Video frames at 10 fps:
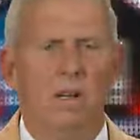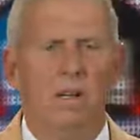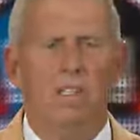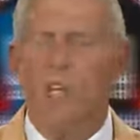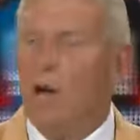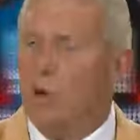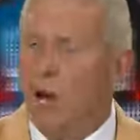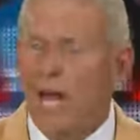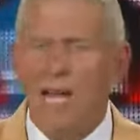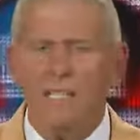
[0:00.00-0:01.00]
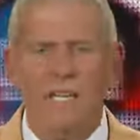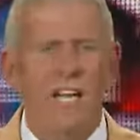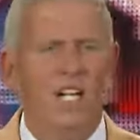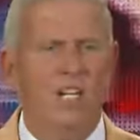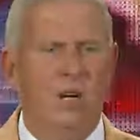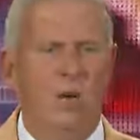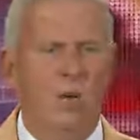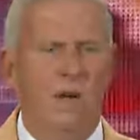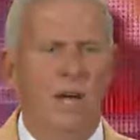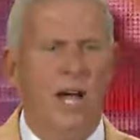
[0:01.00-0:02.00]
Someone has an issue,
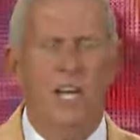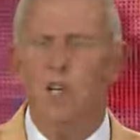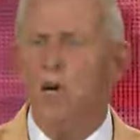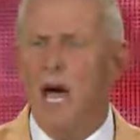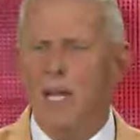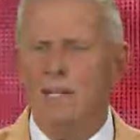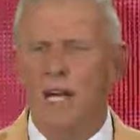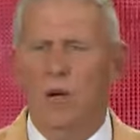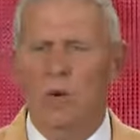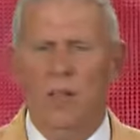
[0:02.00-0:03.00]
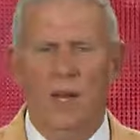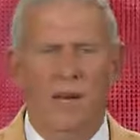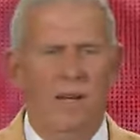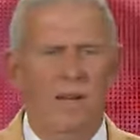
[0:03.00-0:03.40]
and you got to deal with it.